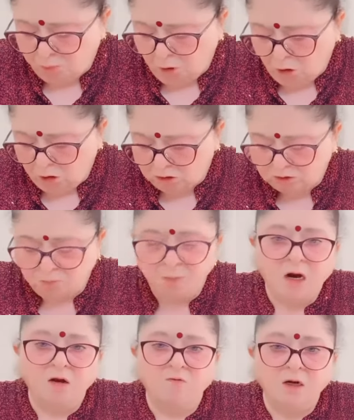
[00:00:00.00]
plots,
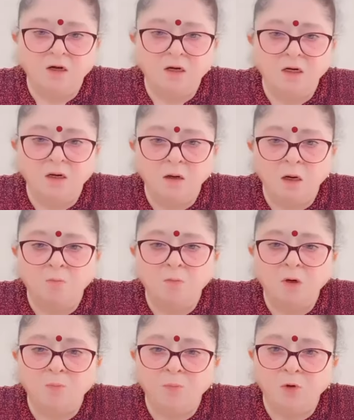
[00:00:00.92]
private
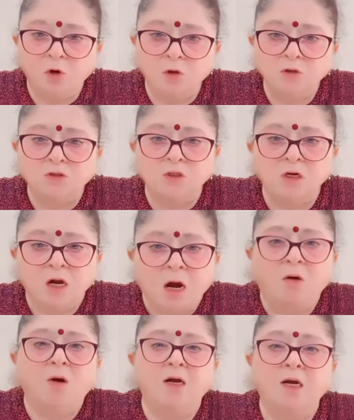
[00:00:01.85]
unencumbered plots,
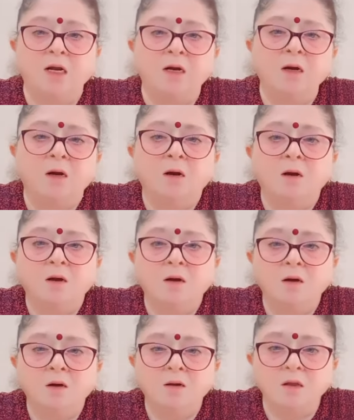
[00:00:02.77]
now under
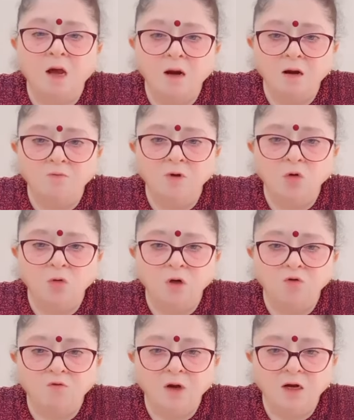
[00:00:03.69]
Dharavi
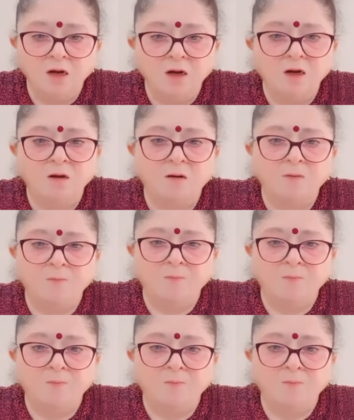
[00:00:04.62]
notified area.